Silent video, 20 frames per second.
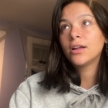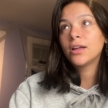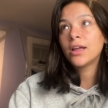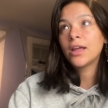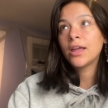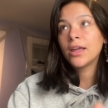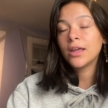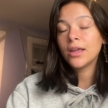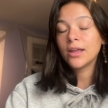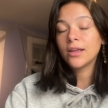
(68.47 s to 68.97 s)

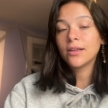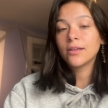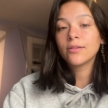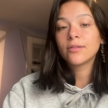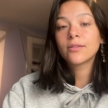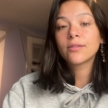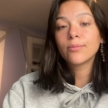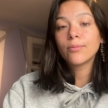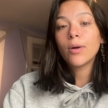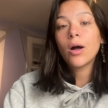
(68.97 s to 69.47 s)
a
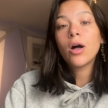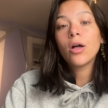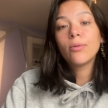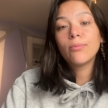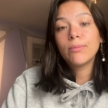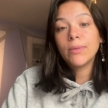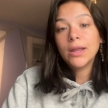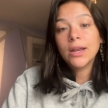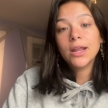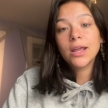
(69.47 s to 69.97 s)
small
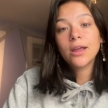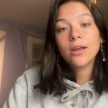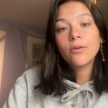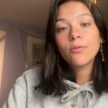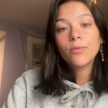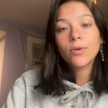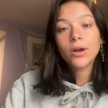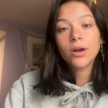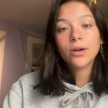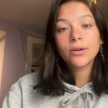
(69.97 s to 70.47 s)

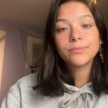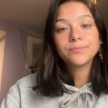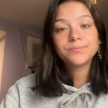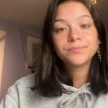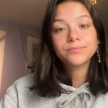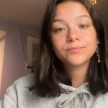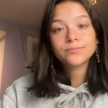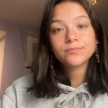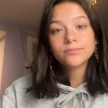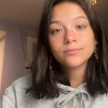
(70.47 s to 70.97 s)
meeting where
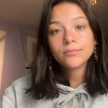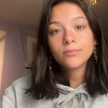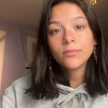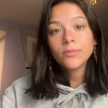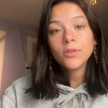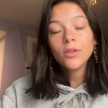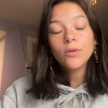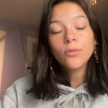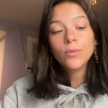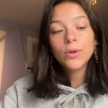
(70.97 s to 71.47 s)

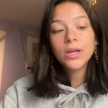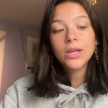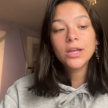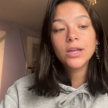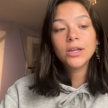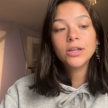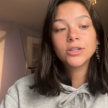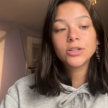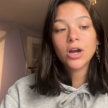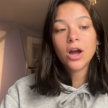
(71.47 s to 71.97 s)

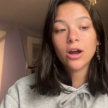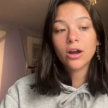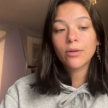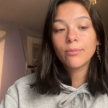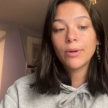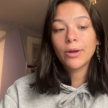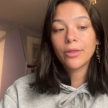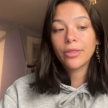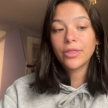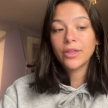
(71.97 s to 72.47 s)
we talk
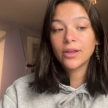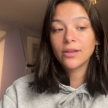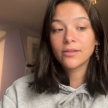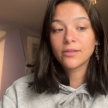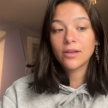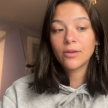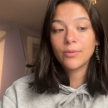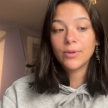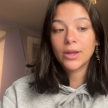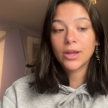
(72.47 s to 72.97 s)
about things
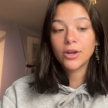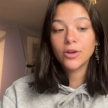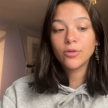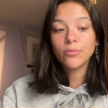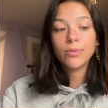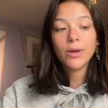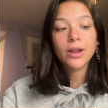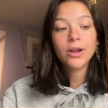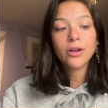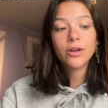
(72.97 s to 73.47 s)
that we can do
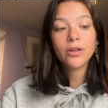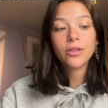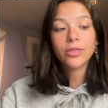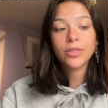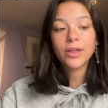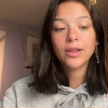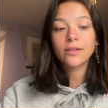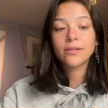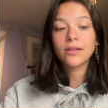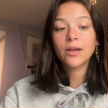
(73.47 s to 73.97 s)
better,
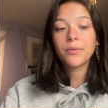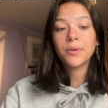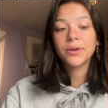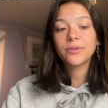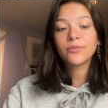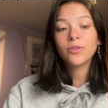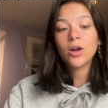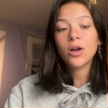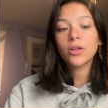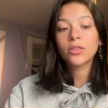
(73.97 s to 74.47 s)
things that
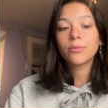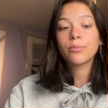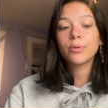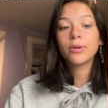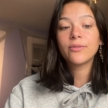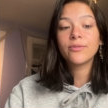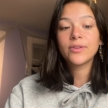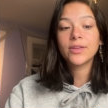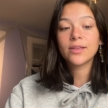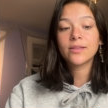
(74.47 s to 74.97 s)
went wrong the
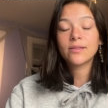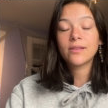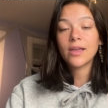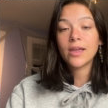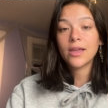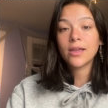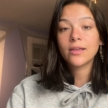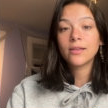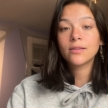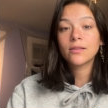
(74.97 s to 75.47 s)
previous
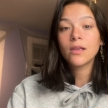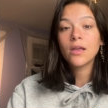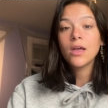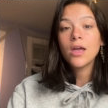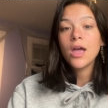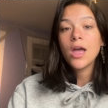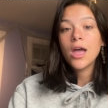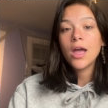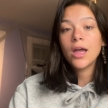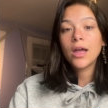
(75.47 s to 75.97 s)
days,
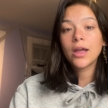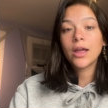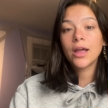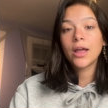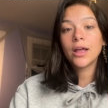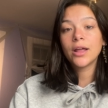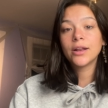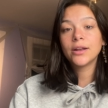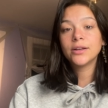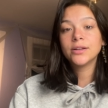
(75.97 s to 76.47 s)

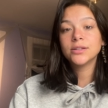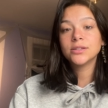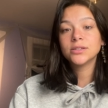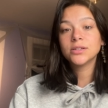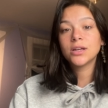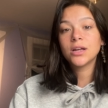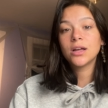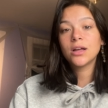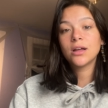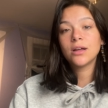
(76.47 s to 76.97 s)
and
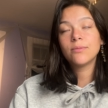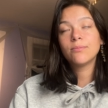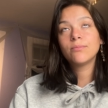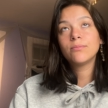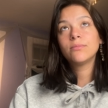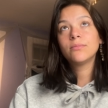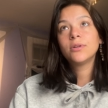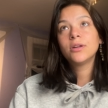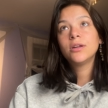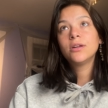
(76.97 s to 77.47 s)

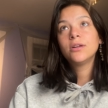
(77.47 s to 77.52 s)
um,